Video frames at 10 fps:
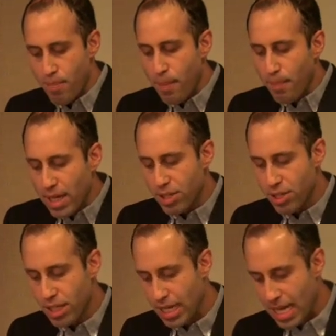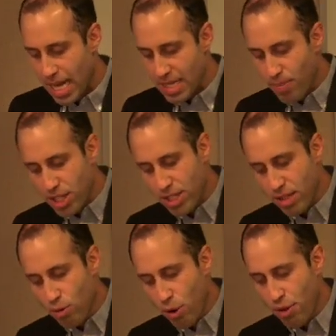But much as much as
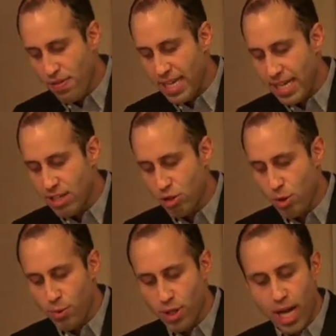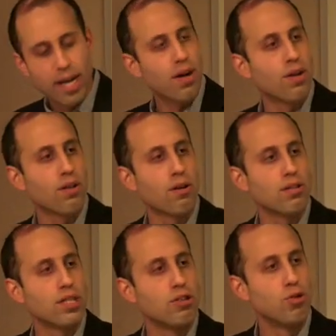the growth of the industry relied on a
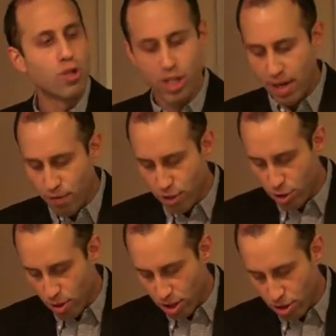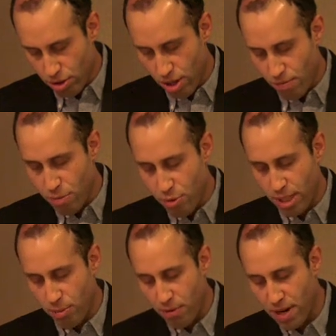largely Jewish infrastructure of
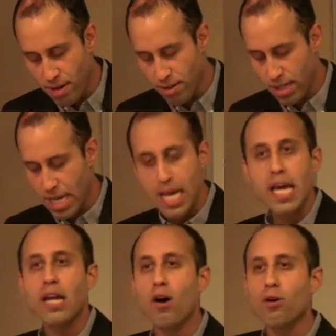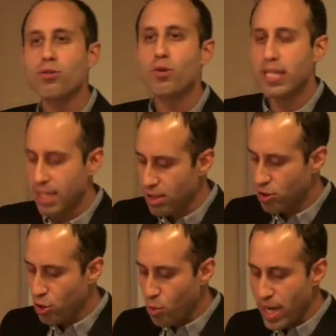music purveyors, it also
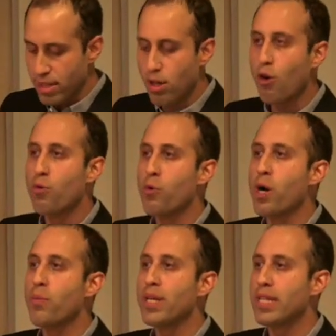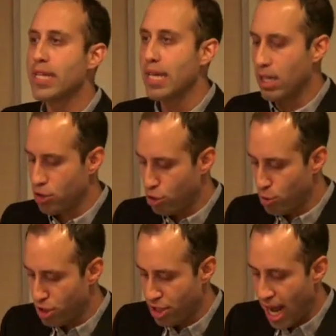continued to rest overwhelmingly on
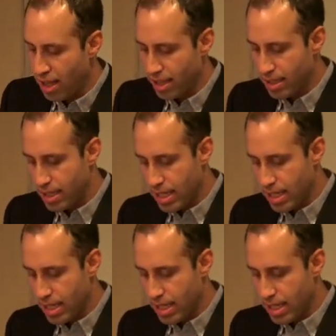Jewish talent.